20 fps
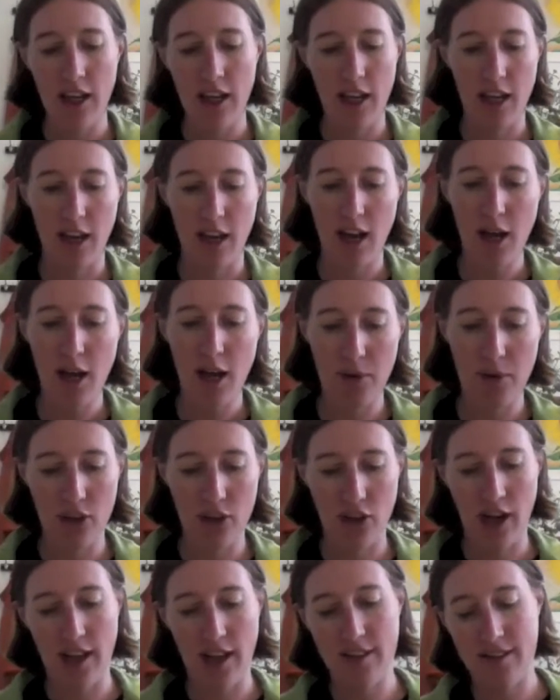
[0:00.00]
Yeah, I'm
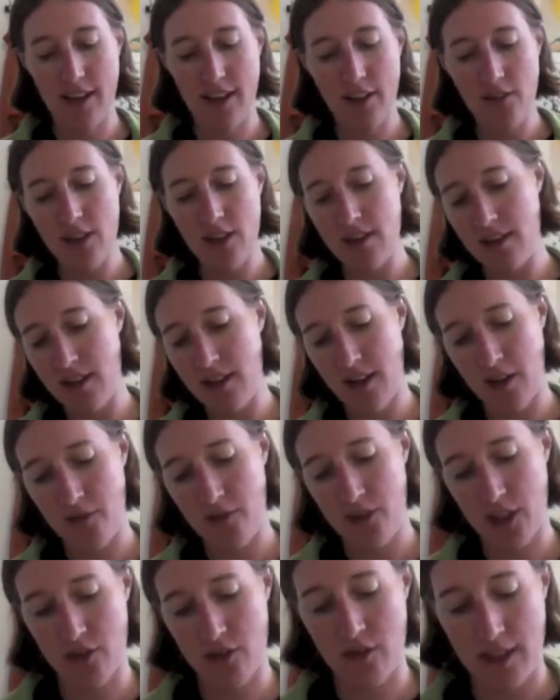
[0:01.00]
Andrea Stephens, and
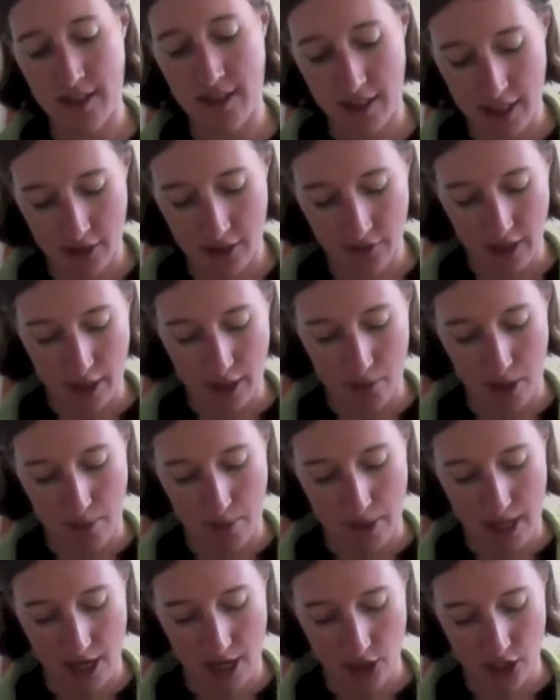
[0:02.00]
I've just recently defended my
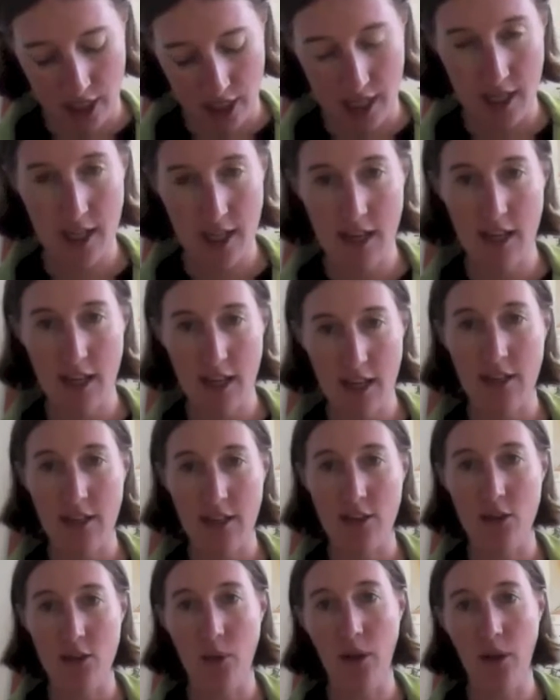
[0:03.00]
PhD
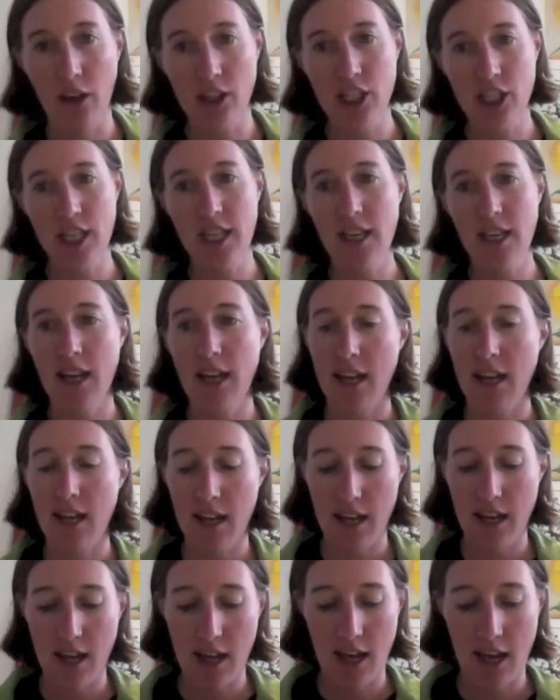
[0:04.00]
in zoology
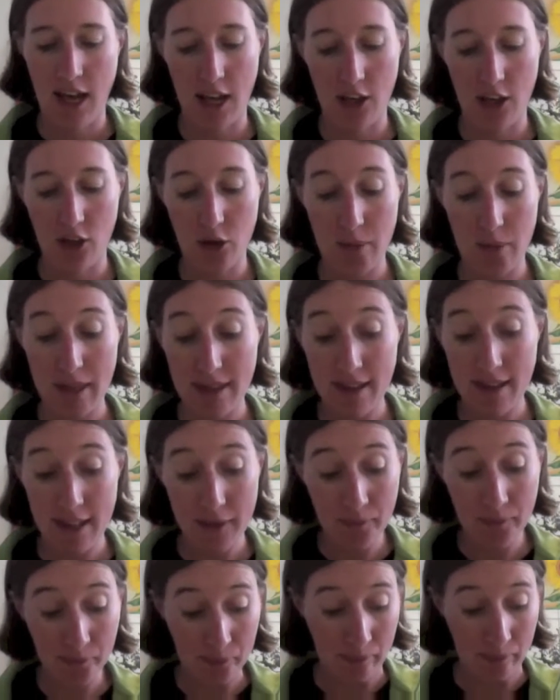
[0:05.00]
at
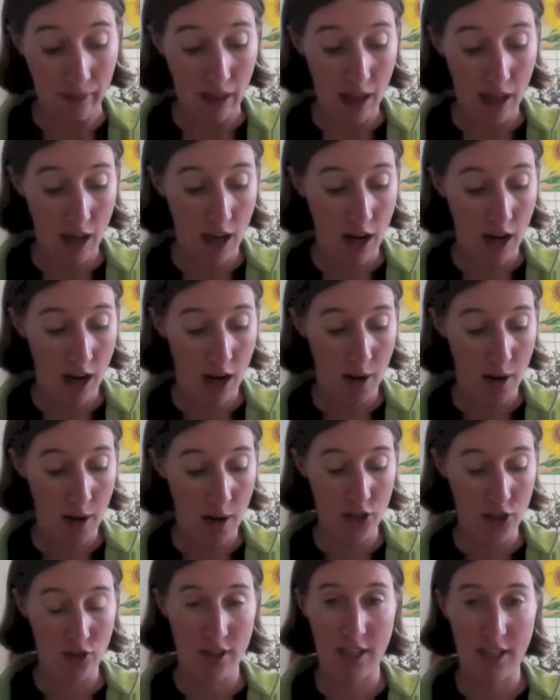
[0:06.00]
UBC. I'm
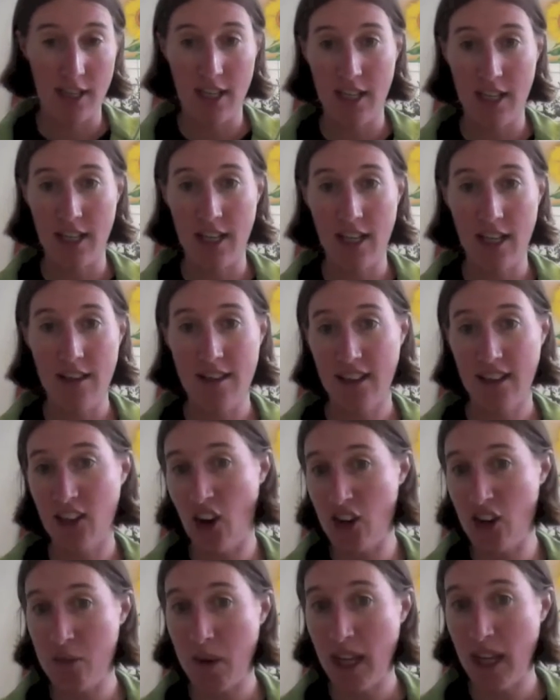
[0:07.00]
interested in insect
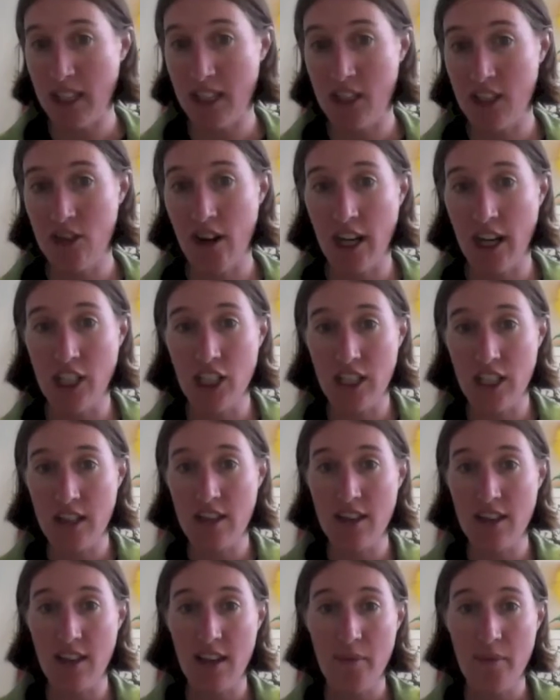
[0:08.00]
host-plant
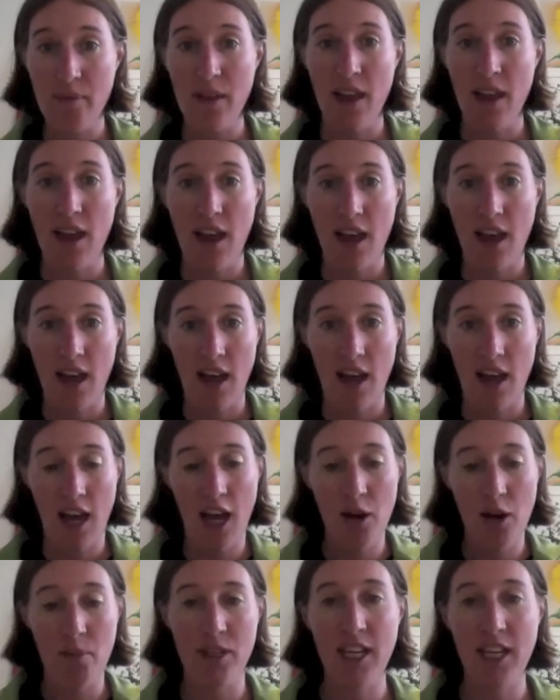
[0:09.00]
interactions,
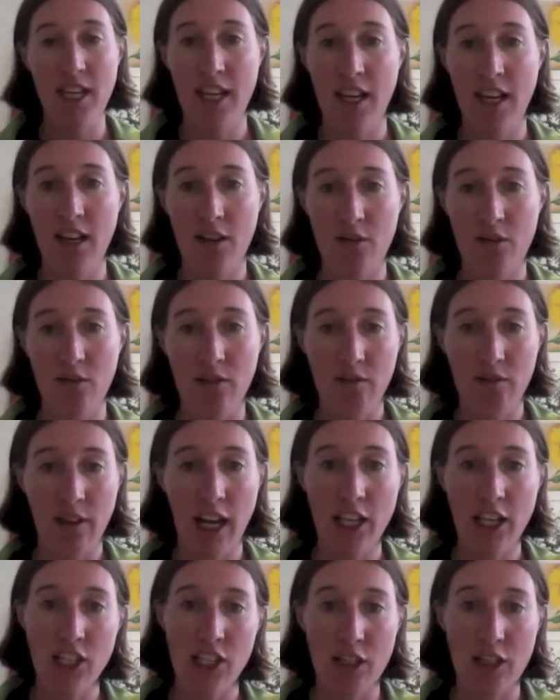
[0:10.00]
in particular in
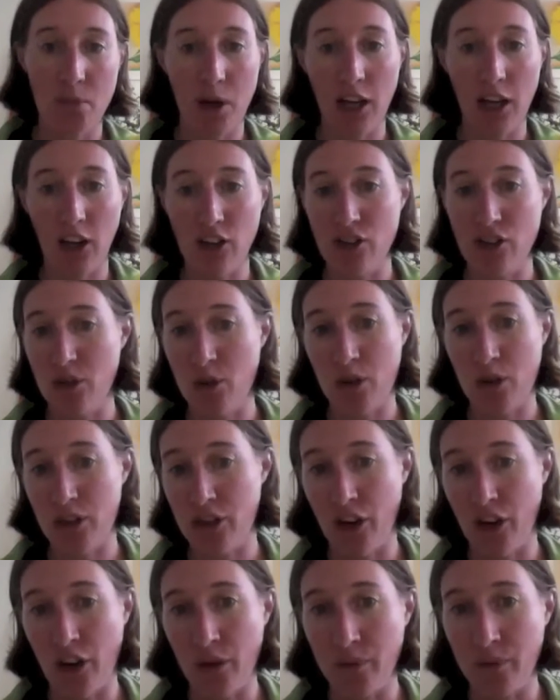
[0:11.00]
relation to biological
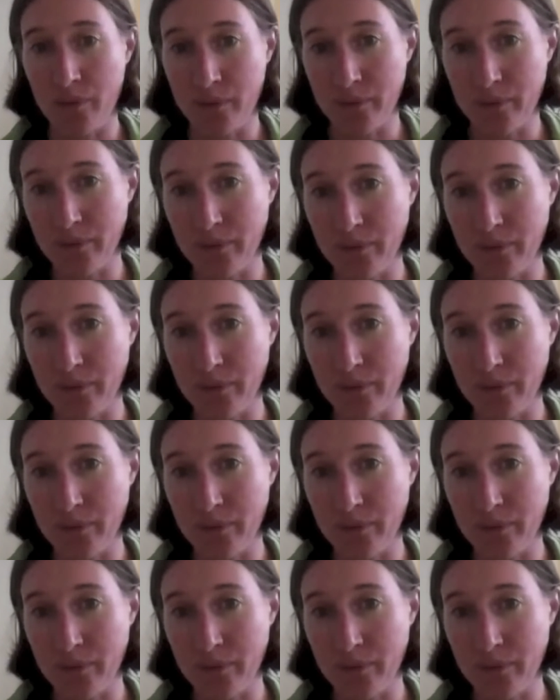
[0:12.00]
control.